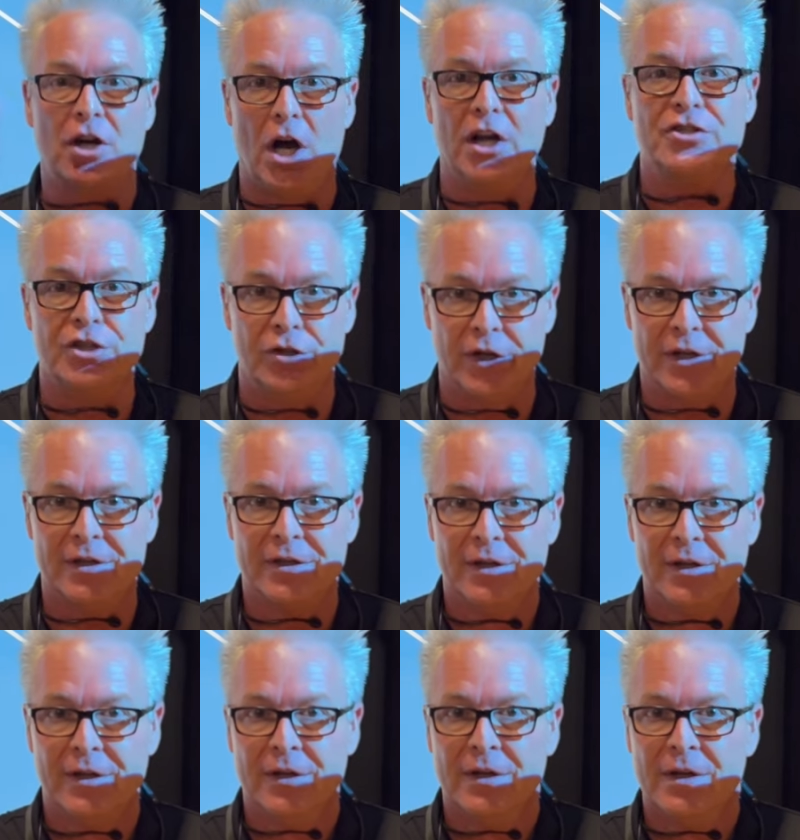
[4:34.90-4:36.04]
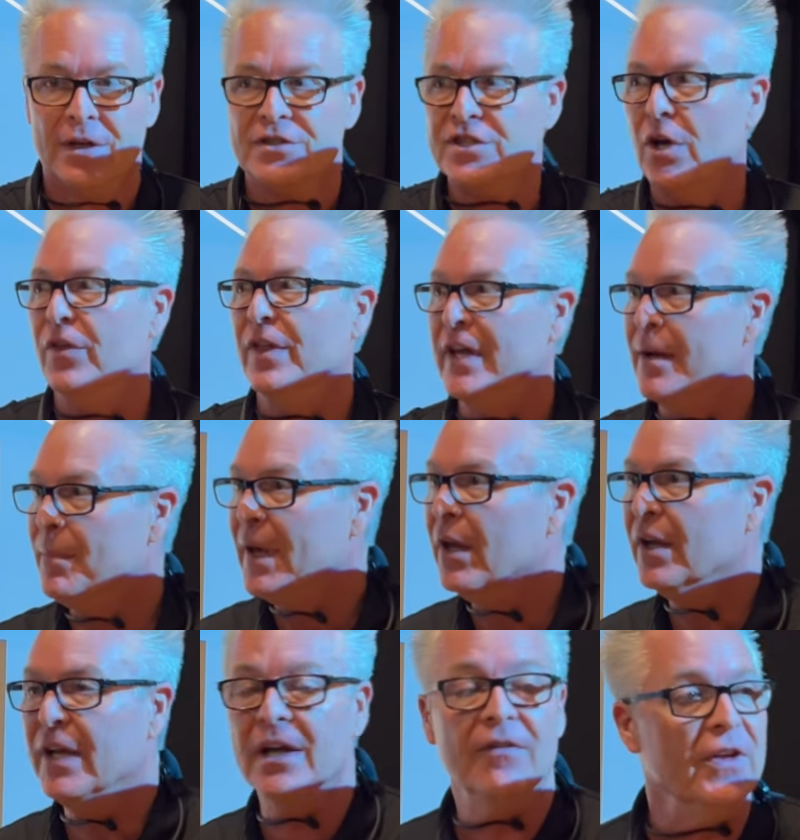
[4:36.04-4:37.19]
onto it. So the
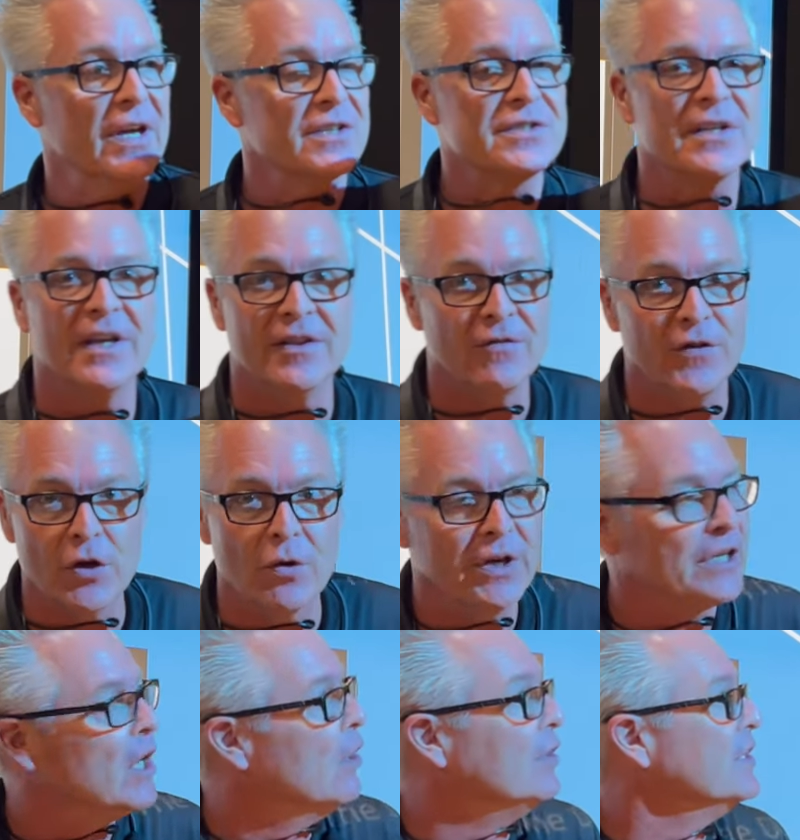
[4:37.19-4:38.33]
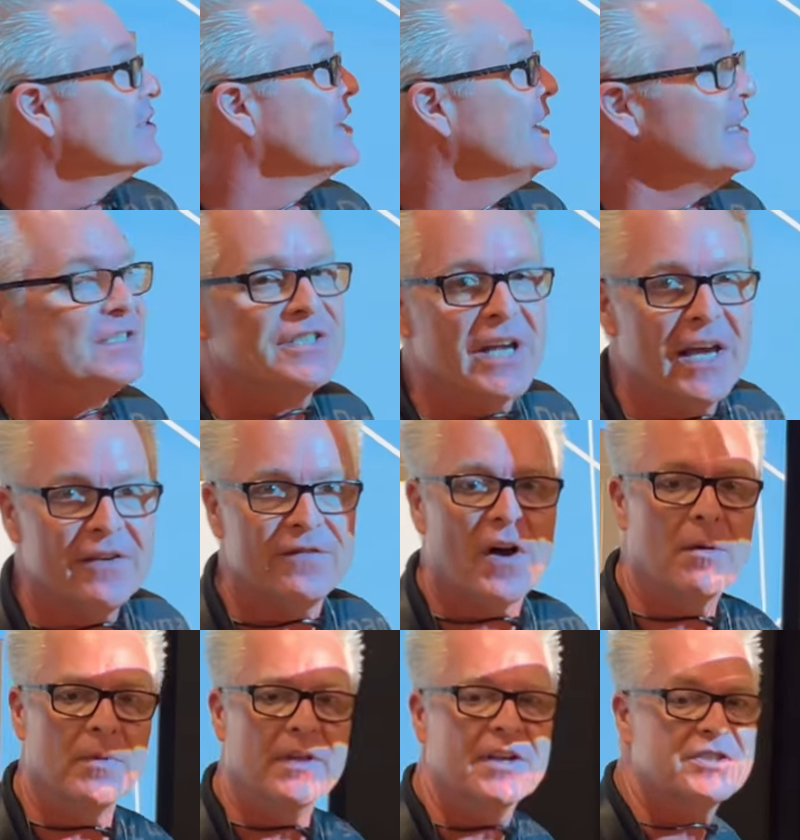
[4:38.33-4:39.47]
ability of this in the viewing cone is insane.
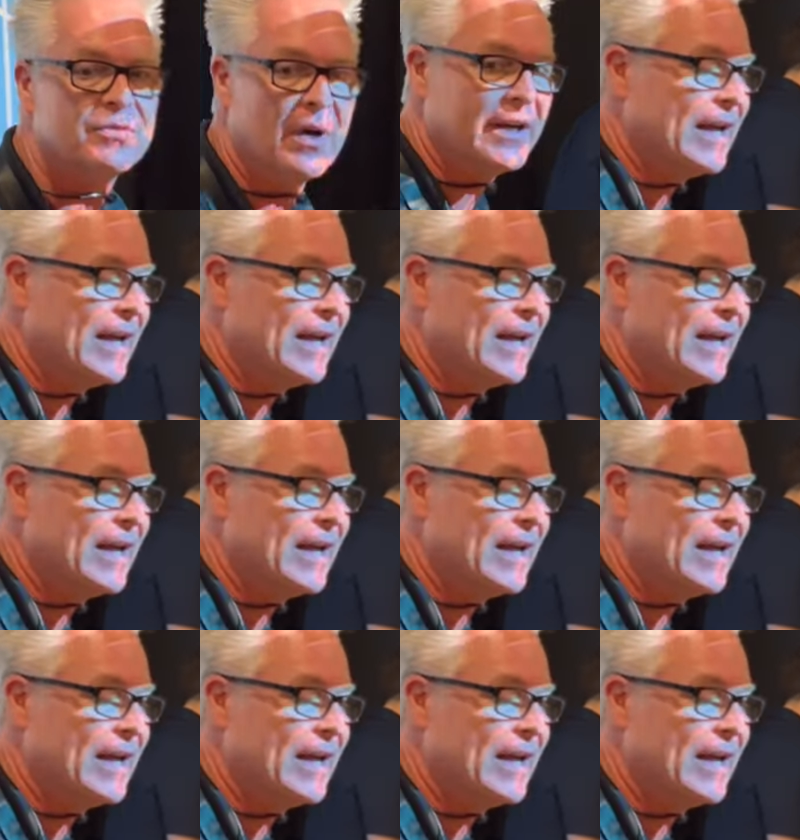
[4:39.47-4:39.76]
Follow me this way,